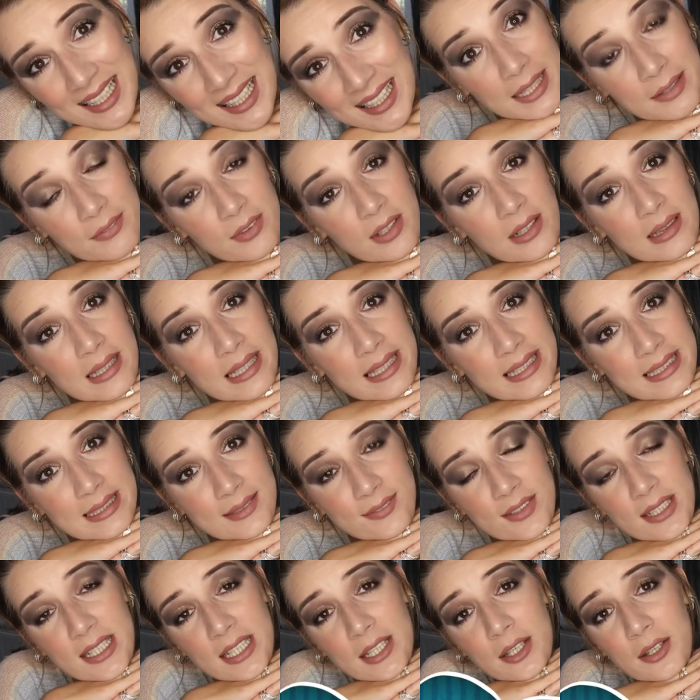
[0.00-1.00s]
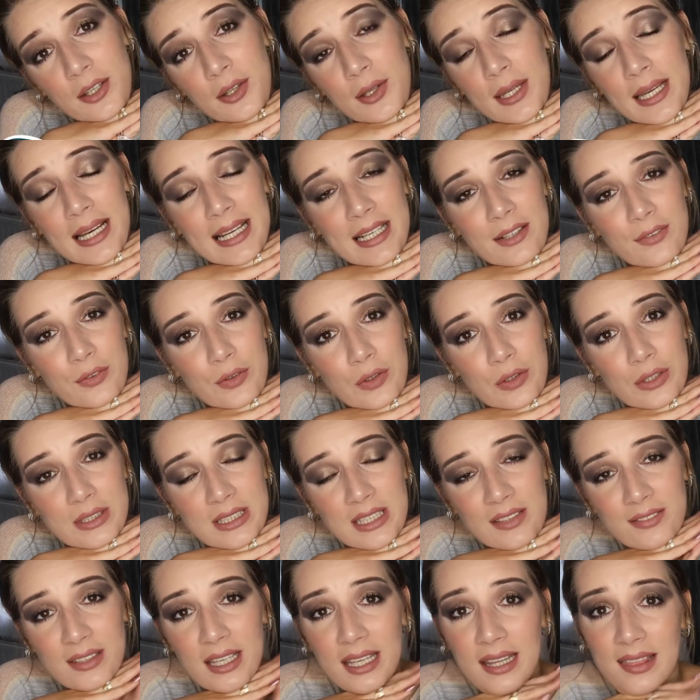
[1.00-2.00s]
If you like this video, you can of course
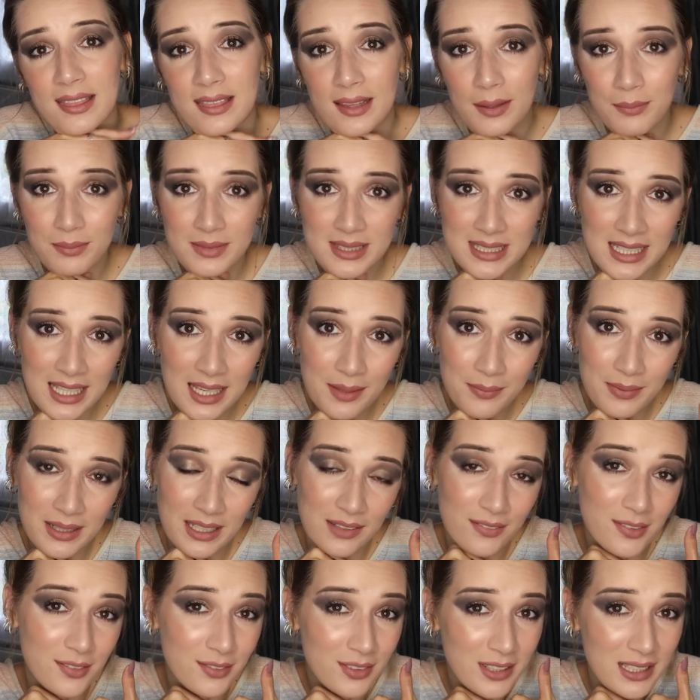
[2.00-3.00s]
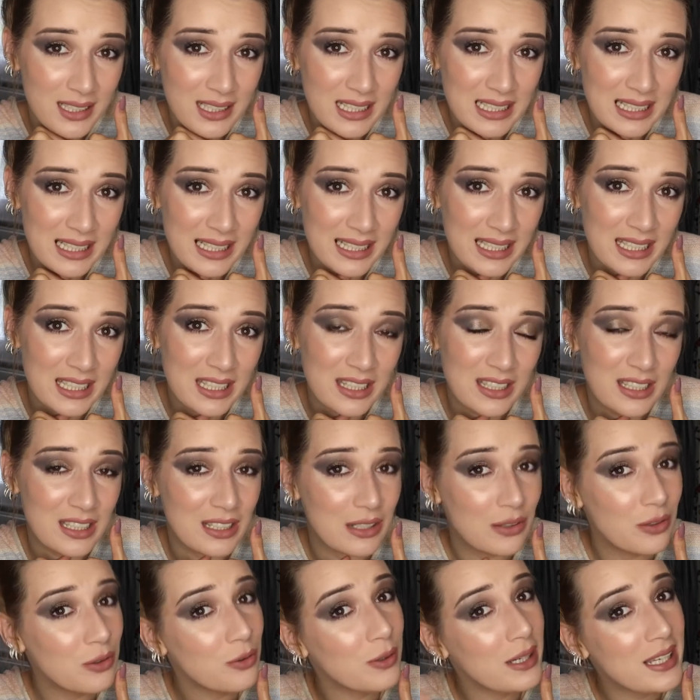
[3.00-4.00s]
give it a thumbs up, and if you really like it, you
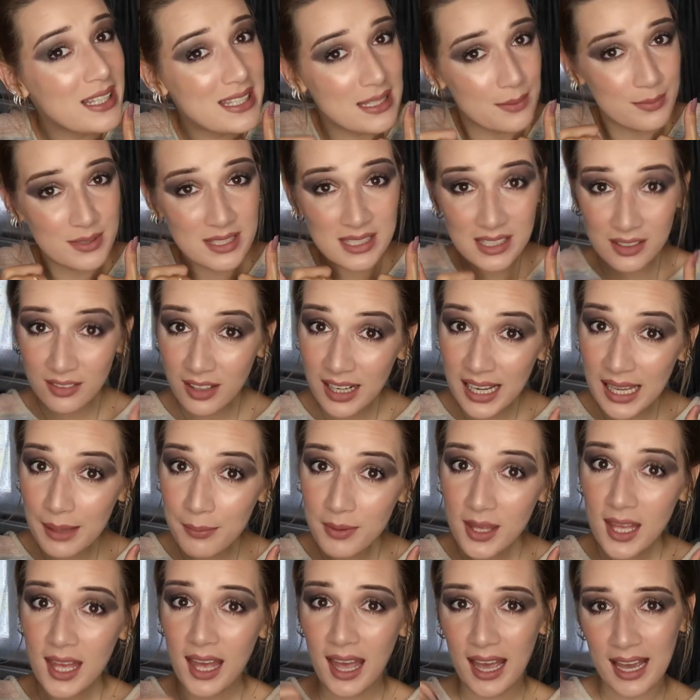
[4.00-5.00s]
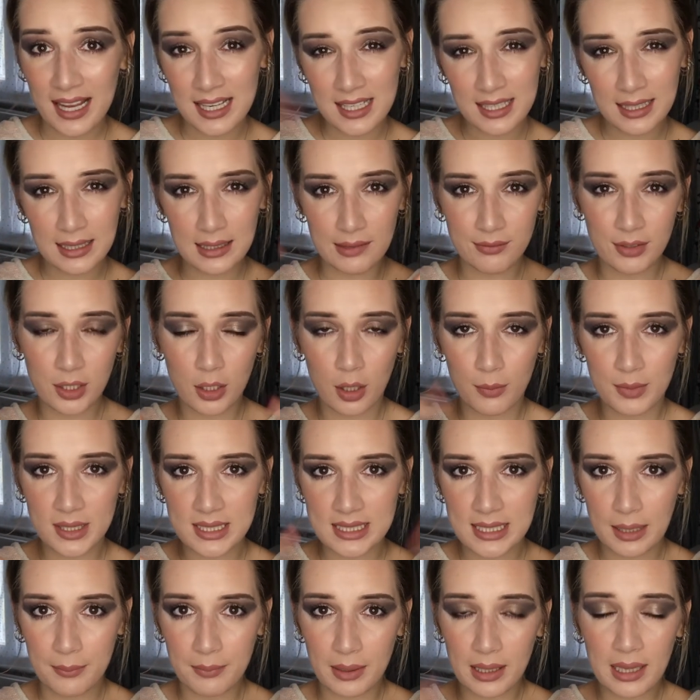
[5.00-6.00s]
can always subscribe, and you can leave a
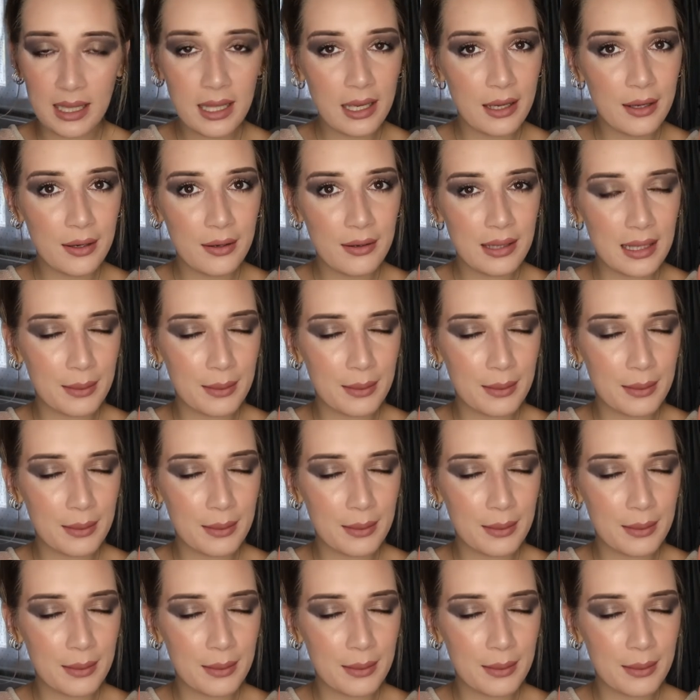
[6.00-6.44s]
comment down below.